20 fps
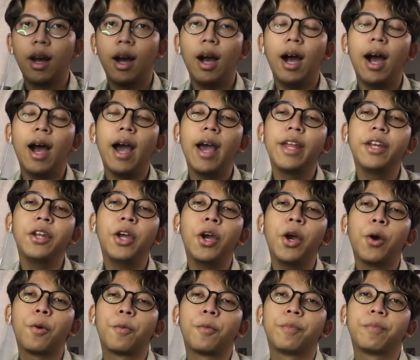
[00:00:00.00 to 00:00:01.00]
I
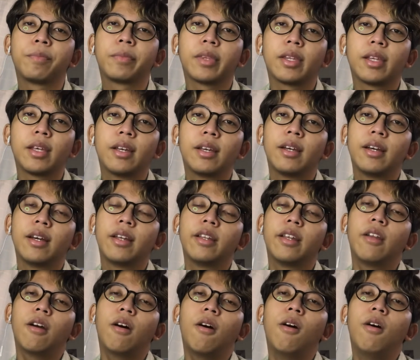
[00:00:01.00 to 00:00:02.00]
know
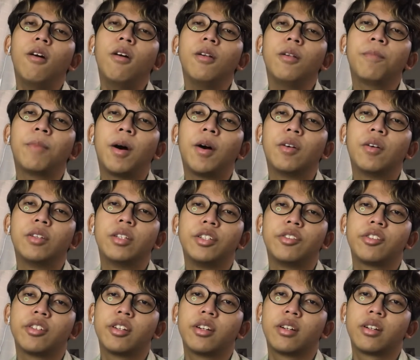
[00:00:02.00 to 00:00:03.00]
that all
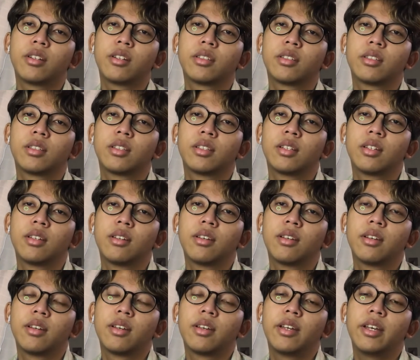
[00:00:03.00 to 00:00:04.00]
politicians
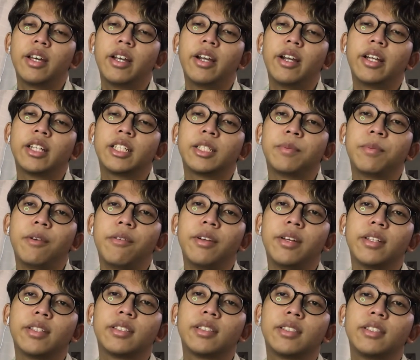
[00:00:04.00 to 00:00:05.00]

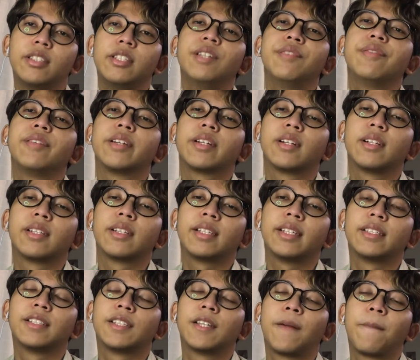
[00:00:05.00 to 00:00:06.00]
experience
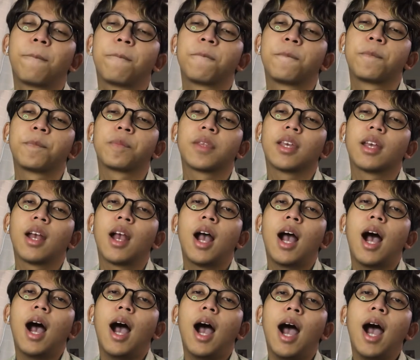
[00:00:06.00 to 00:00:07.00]
difficulties.
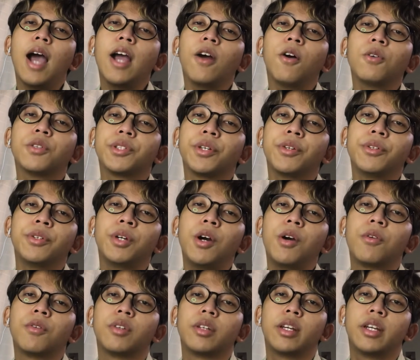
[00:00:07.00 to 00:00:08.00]
I also
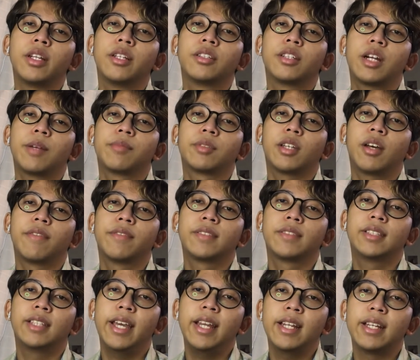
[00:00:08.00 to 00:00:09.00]
know in terms of
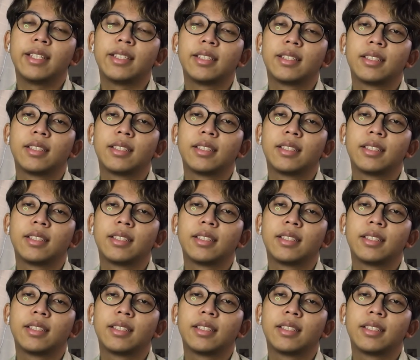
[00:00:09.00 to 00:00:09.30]
status